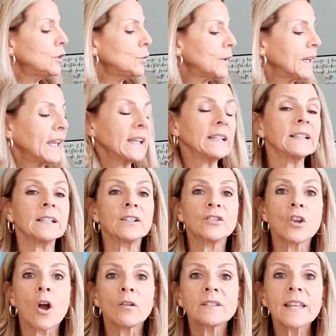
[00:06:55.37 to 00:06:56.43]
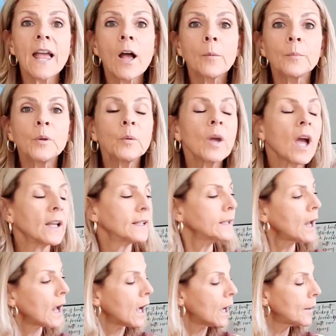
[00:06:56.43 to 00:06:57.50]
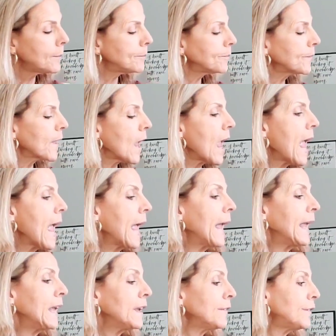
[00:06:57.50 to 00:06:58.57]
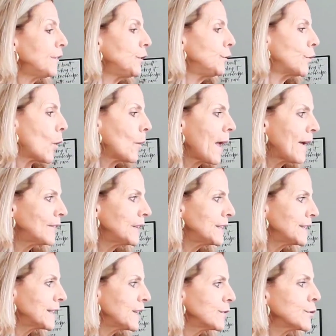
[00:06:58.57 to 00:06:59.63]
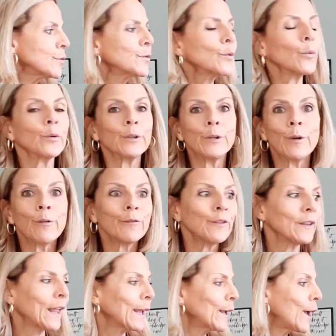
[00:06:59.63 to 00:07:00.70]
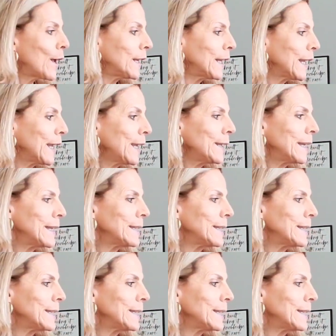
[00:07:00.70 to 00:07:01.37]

You can get an adult to help you cut it up. If you don't have any scissors or you don't feel like cutting it,